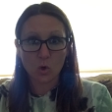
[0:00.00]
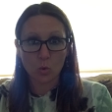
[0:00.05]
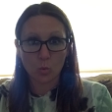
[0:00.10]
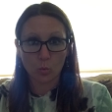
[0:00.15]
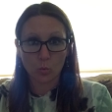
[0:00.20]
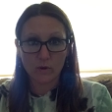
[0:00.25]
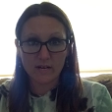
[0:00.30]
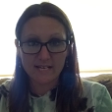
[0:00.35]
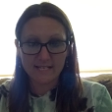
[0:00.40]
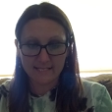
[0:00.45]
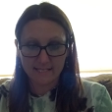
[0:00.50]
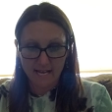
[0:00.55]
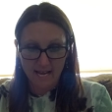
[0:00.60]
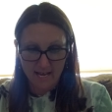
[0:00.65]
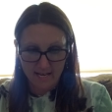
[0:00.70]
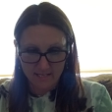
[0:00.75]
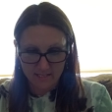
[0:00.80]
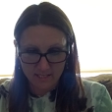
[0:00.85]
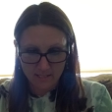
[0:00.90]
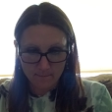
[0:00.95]

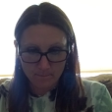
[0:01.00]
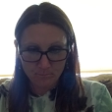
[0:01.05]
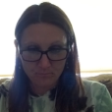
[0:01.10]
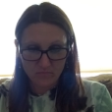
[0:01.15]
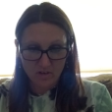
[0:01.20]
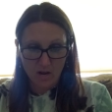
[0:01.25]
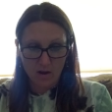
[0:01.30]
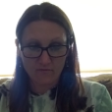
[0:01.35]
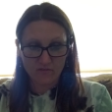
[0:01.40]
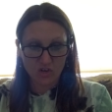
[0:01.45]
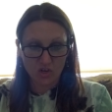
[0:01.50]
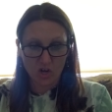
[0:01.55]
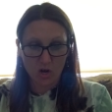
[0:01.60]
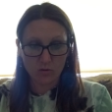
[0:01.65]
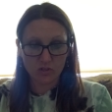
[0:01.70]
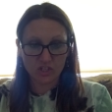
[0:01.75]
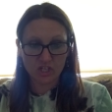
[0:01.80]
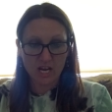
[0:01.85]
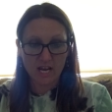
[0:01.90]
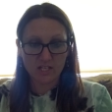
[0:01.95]
reset of
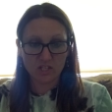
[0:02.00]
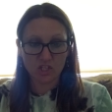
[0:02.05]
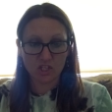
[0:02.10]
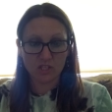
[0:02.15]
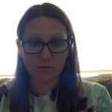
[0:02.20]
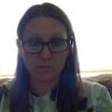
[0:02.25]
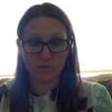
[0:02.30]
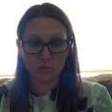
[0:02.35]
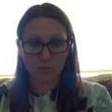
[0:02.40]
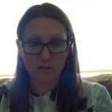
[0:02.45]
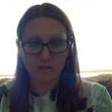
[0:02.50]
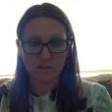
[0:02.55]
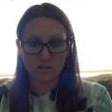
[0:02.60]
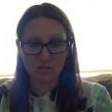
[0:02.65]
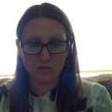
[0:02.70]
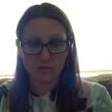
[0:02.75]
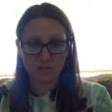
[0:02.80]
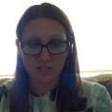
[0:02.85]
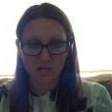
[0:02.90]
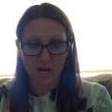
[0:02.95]
negotiations between the
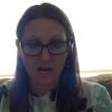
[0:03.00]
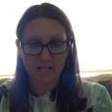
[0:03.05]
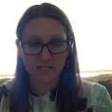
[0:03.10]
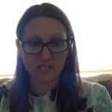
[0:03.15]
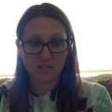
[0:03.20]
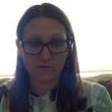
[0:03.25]
two sides,